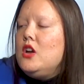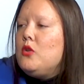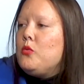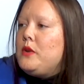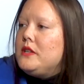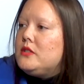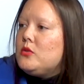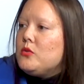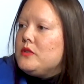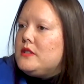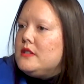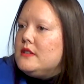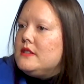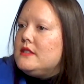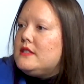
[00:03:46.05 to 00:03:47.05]

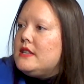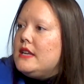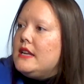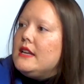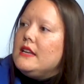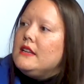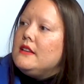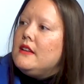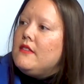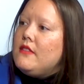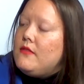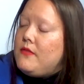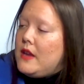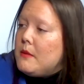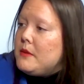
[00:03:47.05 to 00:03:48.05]
resources in the
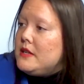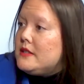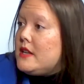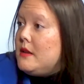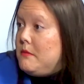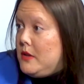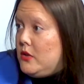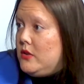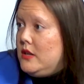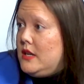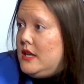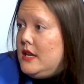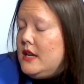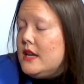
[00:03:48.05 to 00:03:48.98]
family's community.